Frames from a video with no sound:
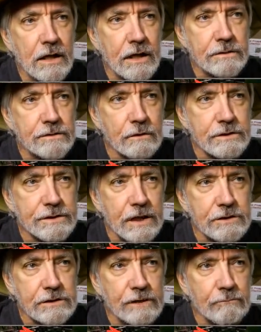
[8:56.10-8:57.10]
And so
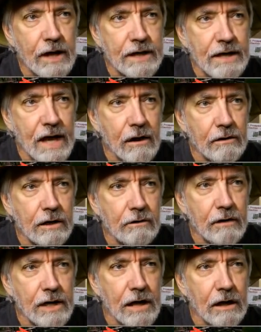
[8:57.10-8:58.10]
essentially, right down
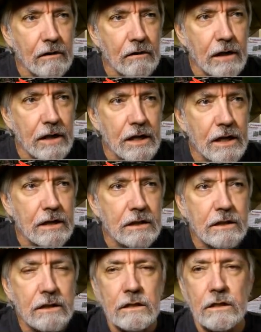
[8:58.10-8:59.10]
under here
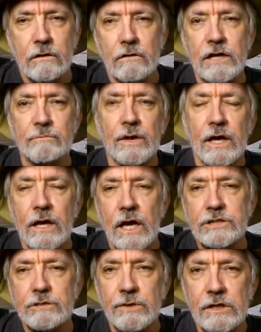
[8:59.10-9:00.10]
in the creek bed,
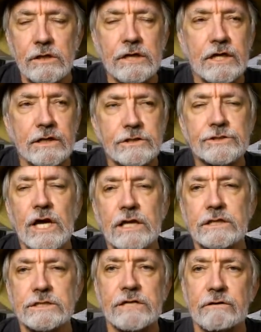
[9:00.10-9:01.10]
I should be looking to
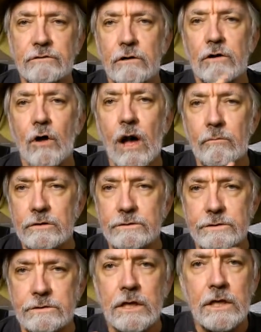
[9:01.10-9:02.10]
check to see if there are
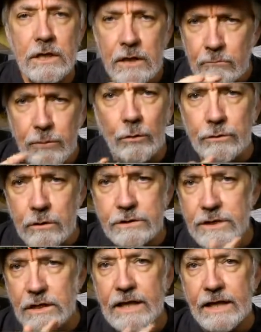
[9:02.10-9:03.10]
cobbles and
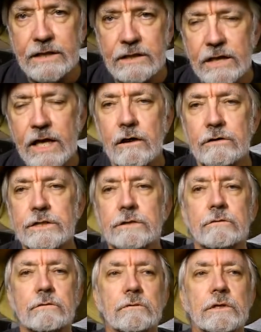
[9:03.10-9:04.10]
boulders collected there
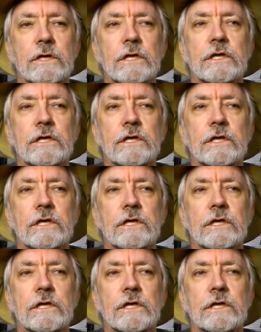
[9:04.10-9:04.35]
too